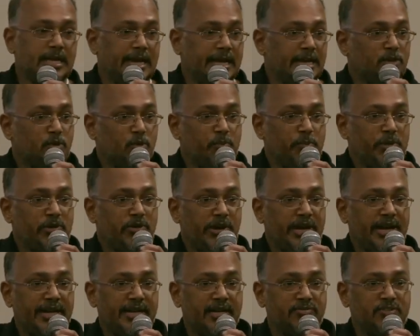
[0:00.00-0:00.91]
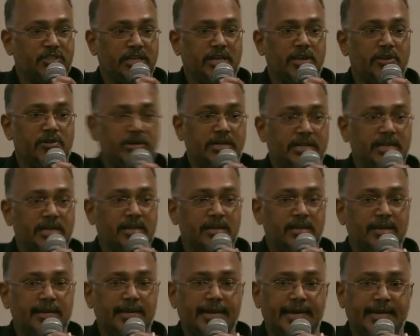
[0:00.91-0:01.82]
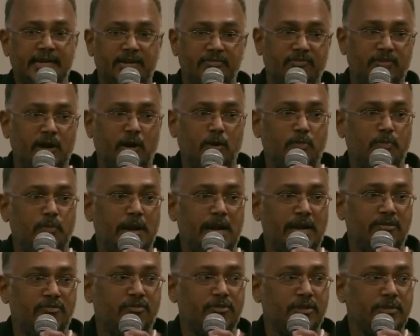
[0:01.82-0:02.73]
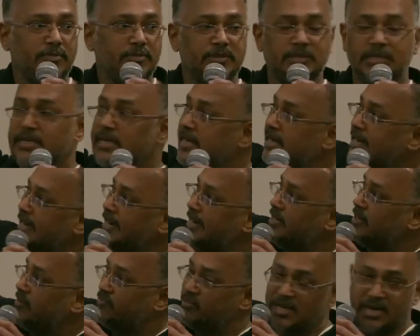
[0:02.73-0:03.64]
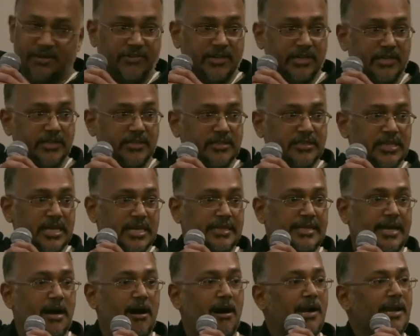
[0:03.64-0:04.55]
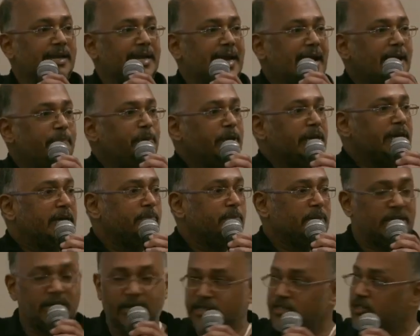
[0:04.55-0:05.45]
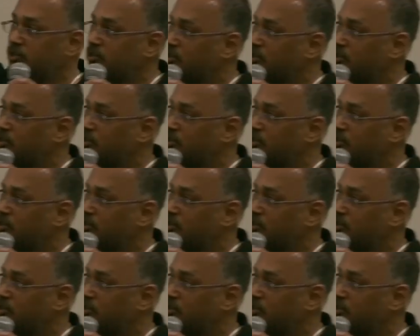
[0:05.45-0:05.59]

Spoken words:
it could be your head of security, head of cloud platforms, head of governance. They all are happy because